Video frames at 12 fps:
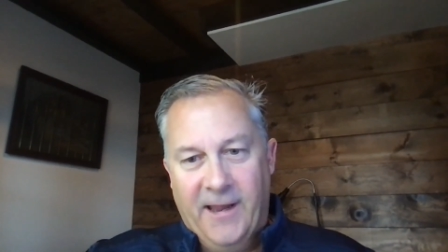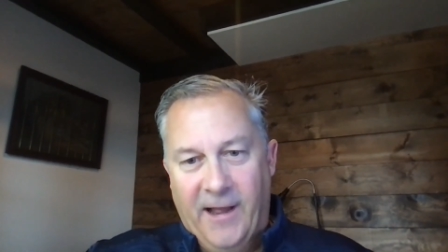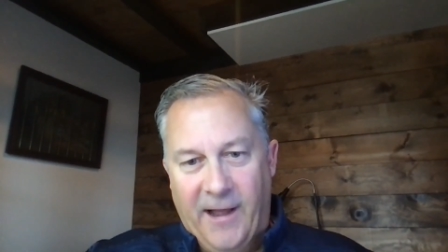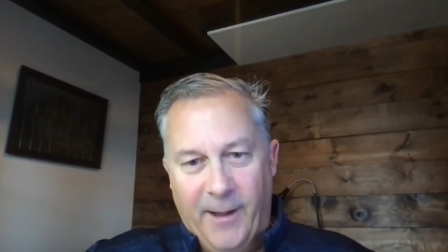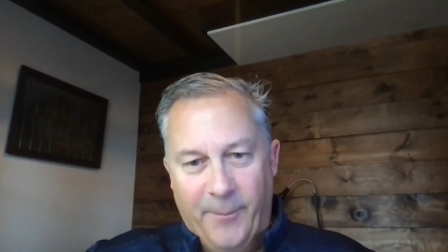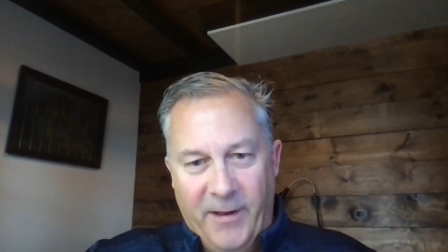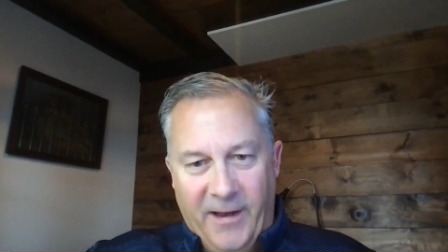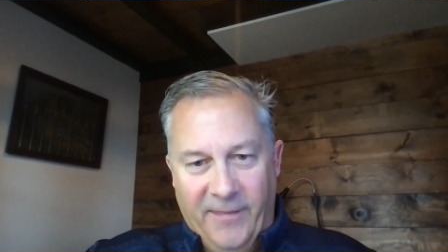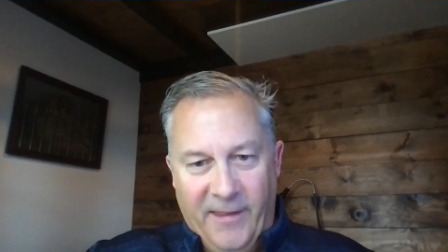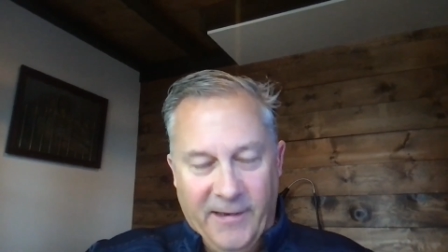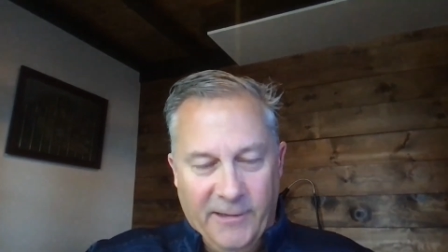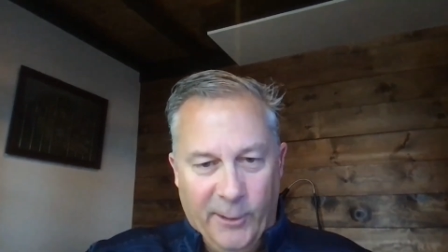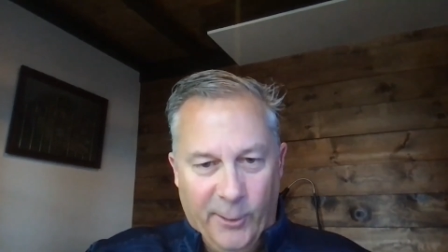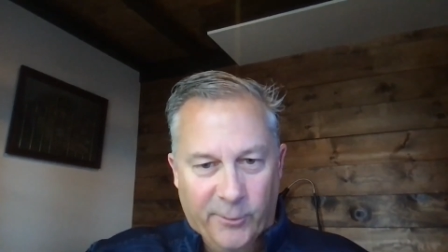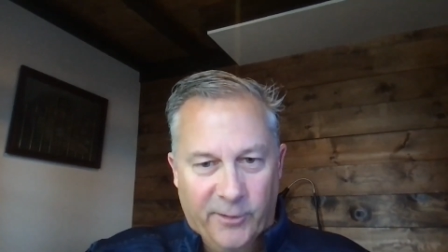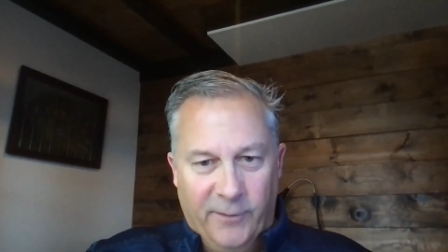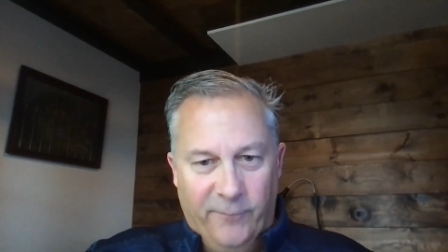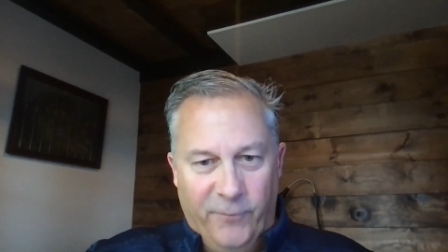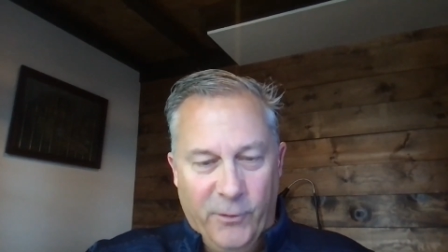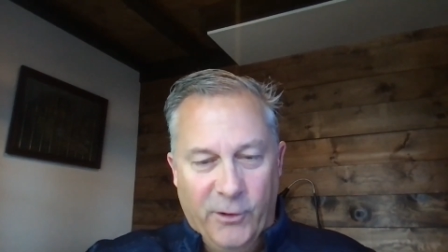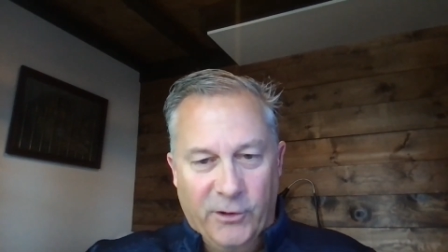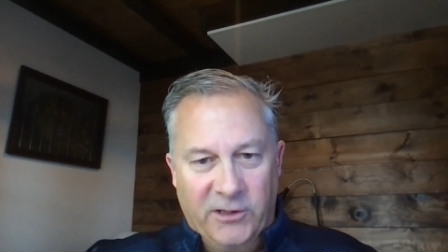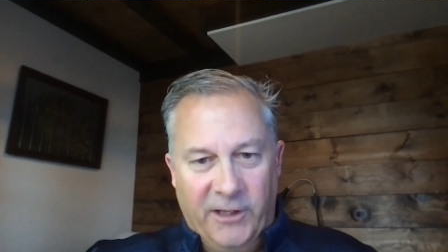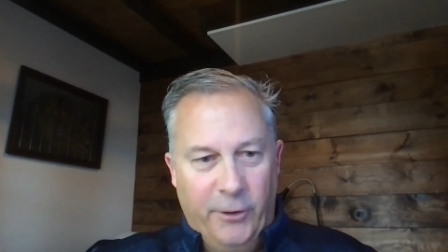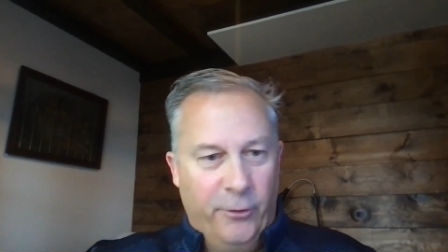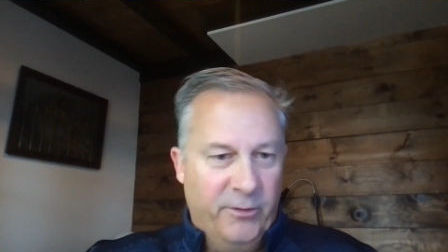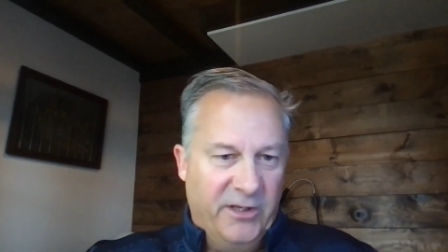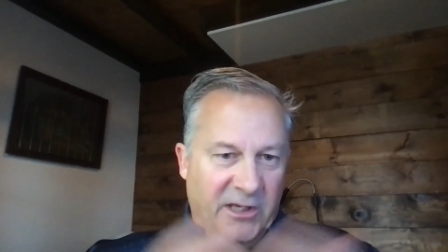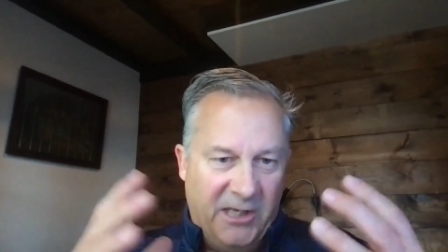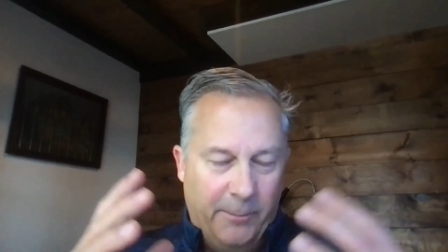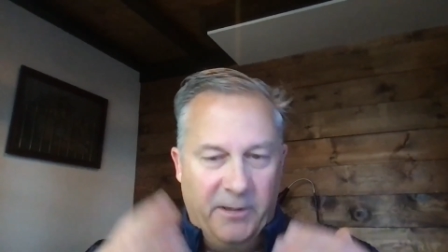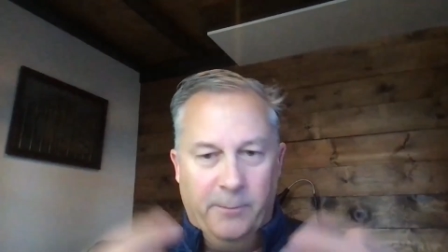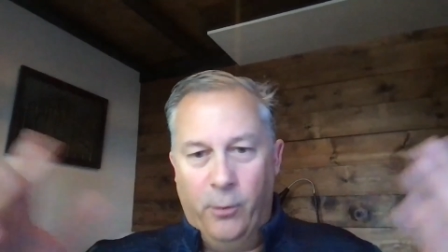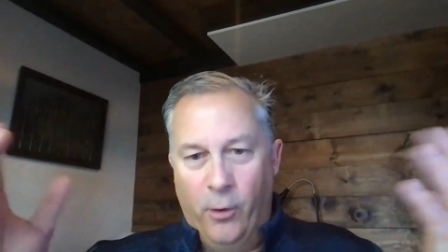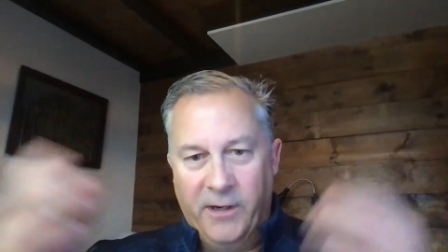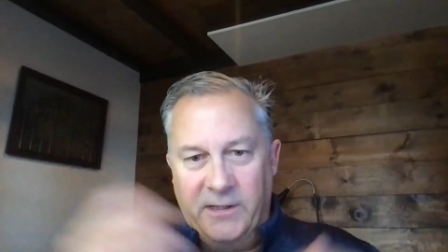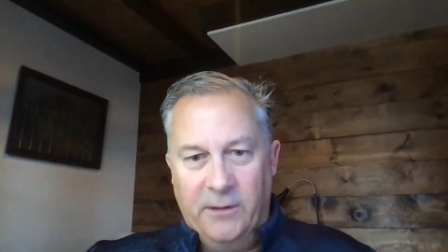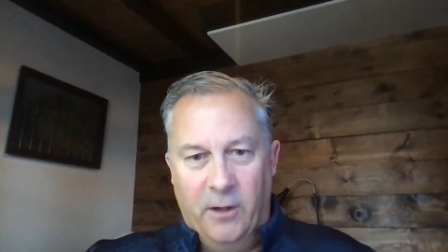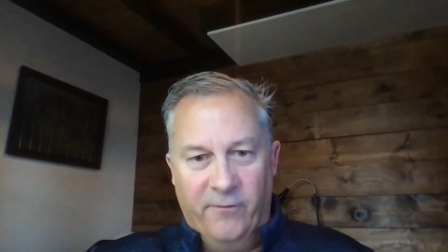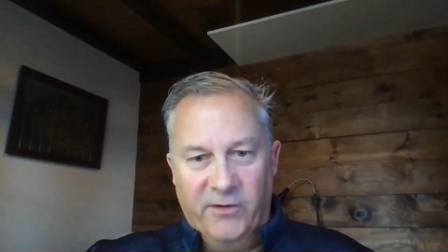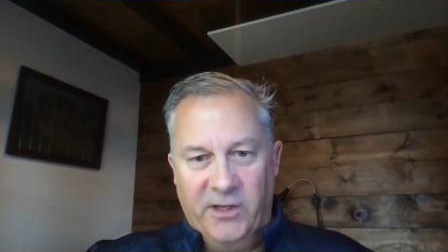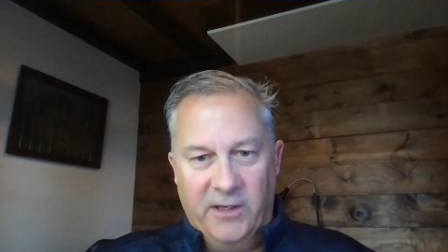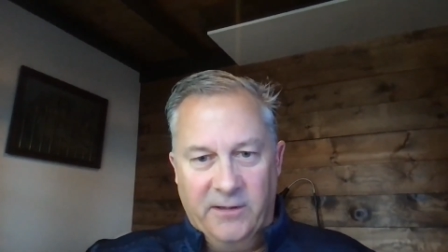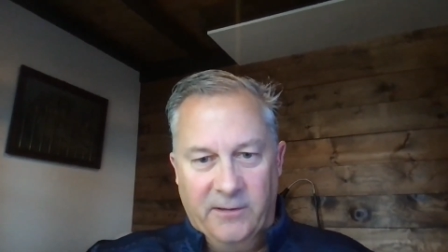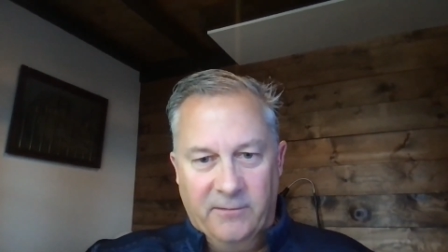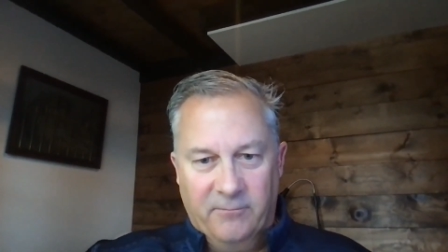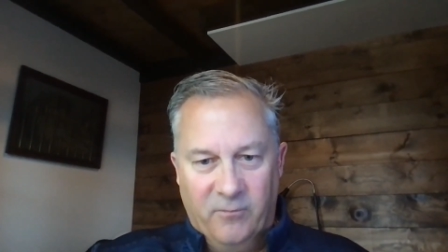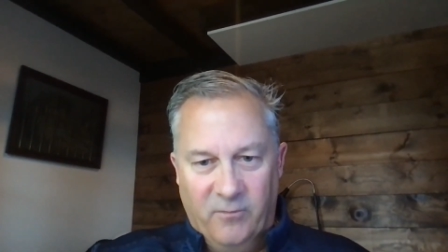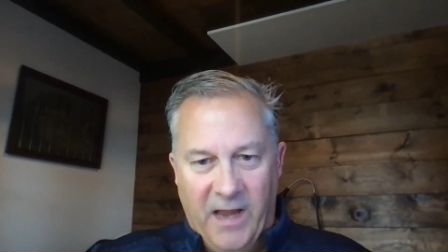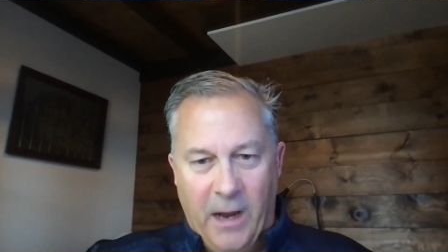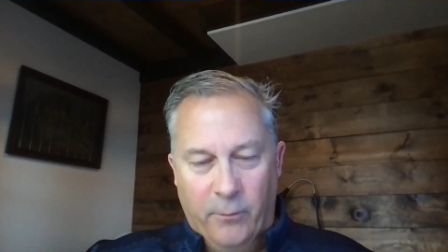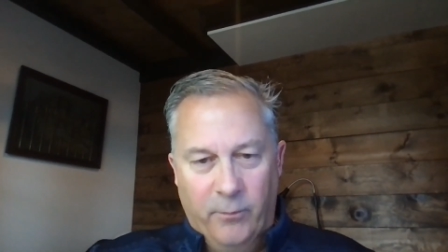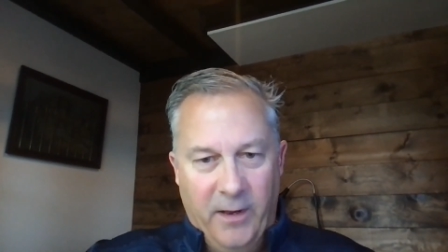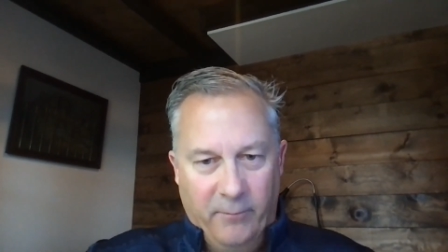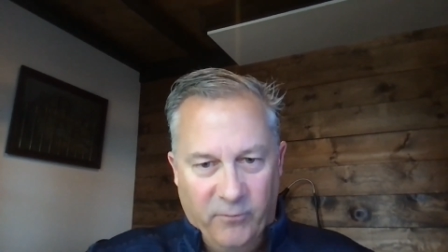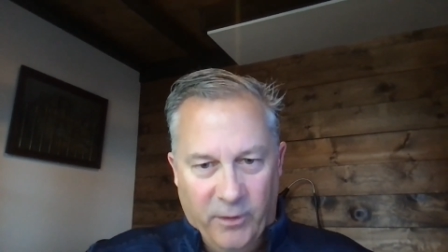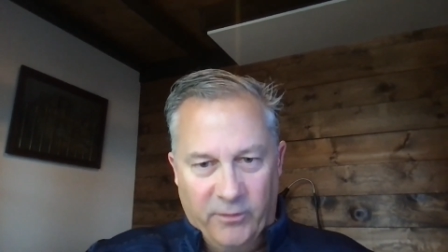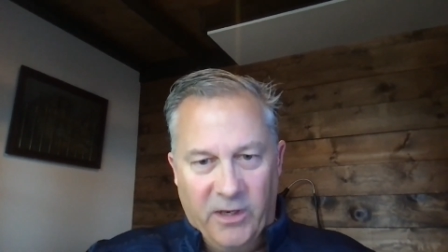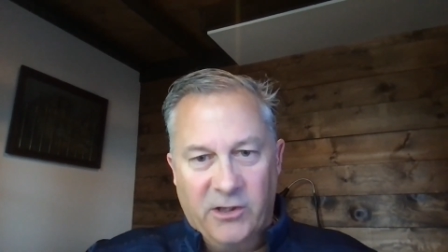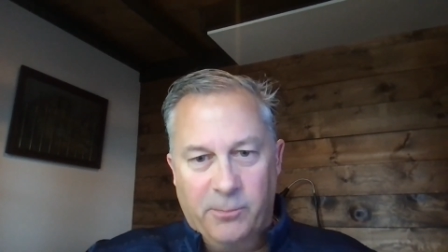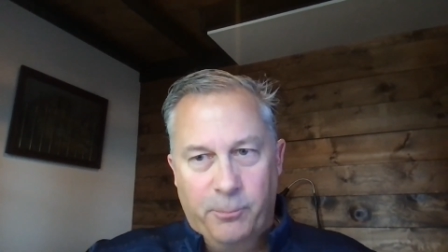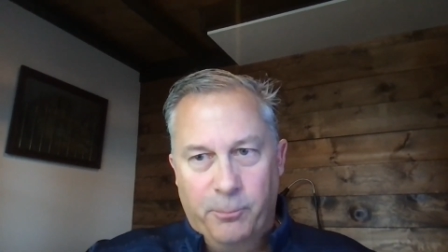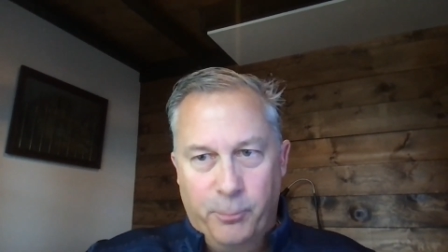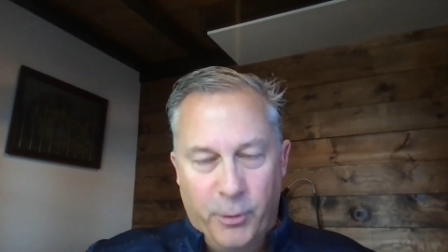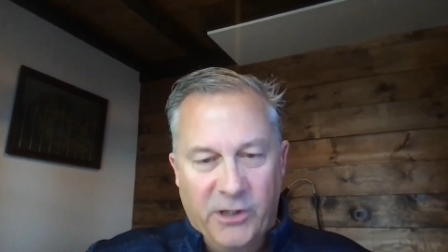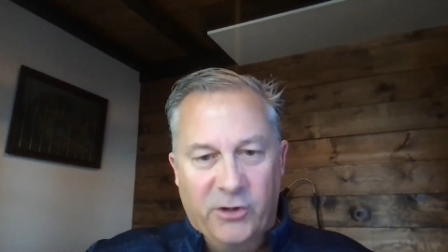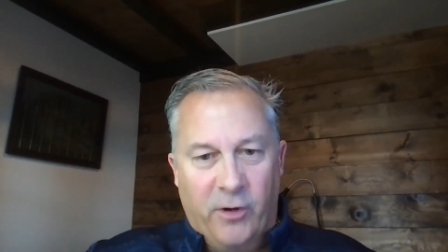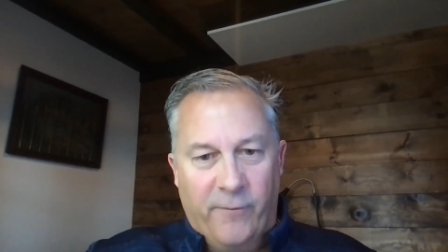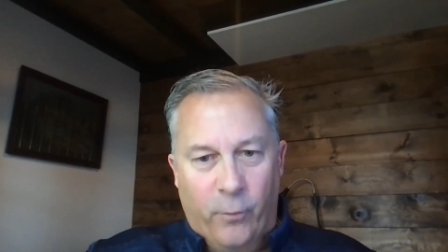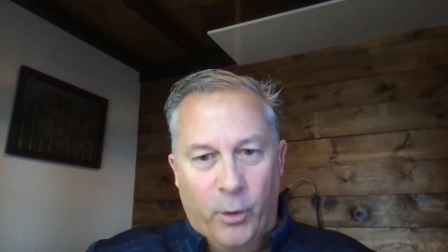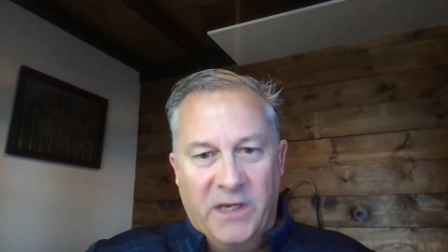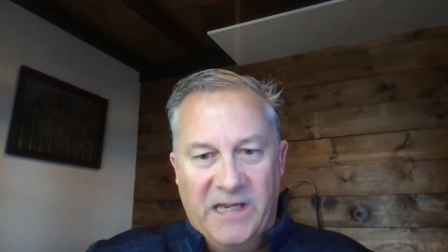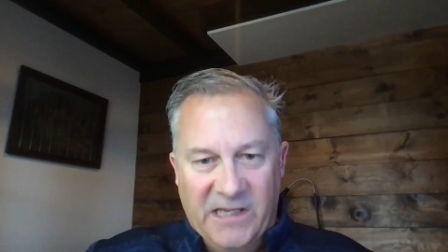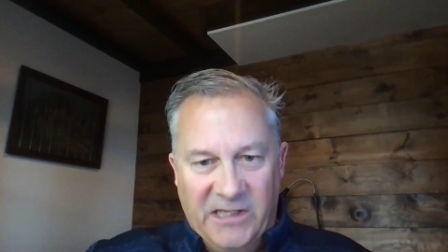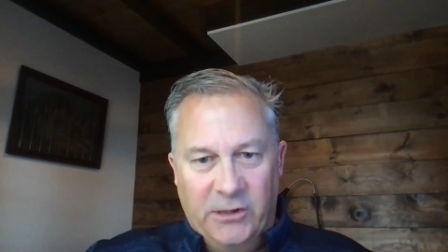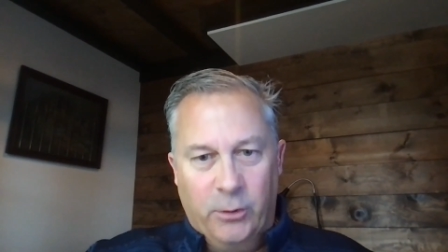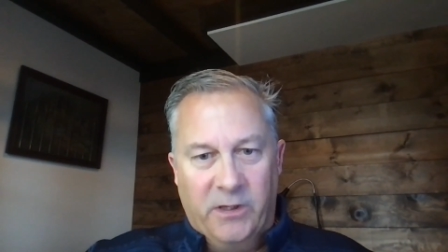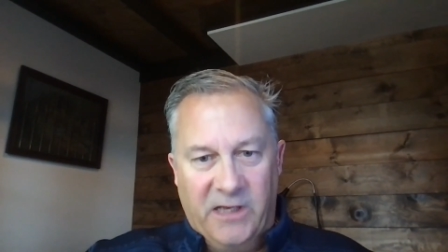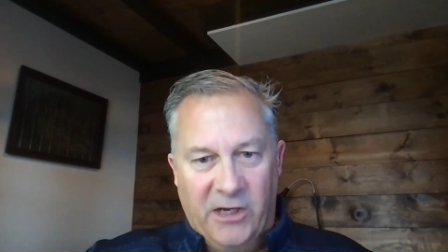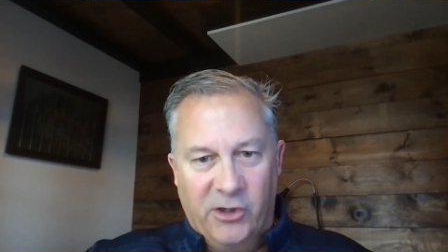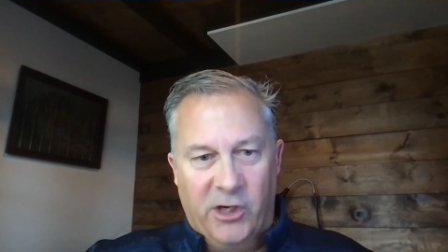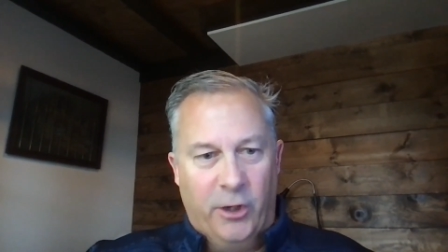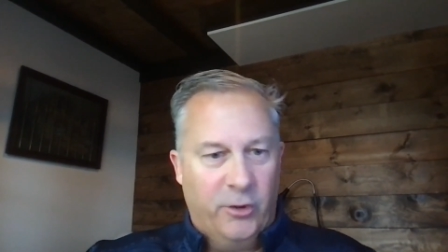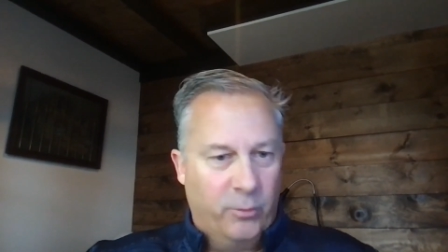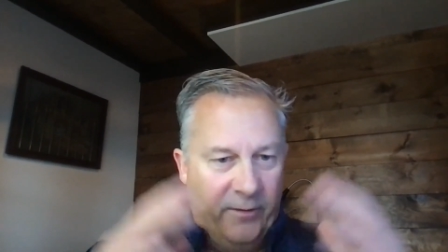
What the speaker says: And then, a few years later, there was a tipping point, and all of a sudden now, it's pretty straightforward and easy to engage carriers.